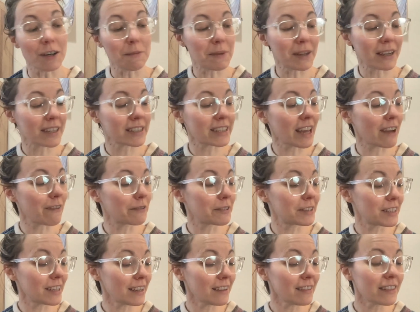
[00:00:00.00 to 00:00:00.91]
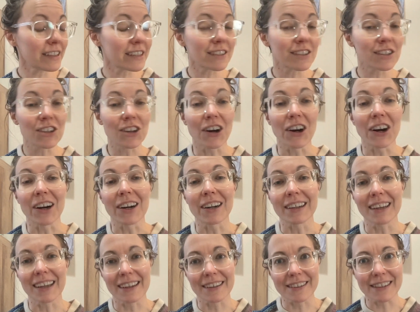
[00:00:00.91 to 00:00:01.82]
because I've seen this yarn
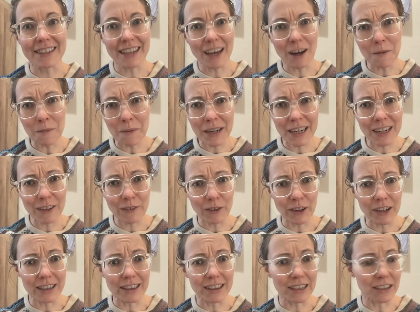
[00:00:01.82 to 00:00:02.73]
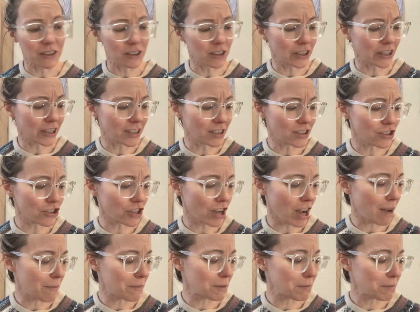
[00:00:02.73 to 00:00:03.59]
in so many different little yarn shops,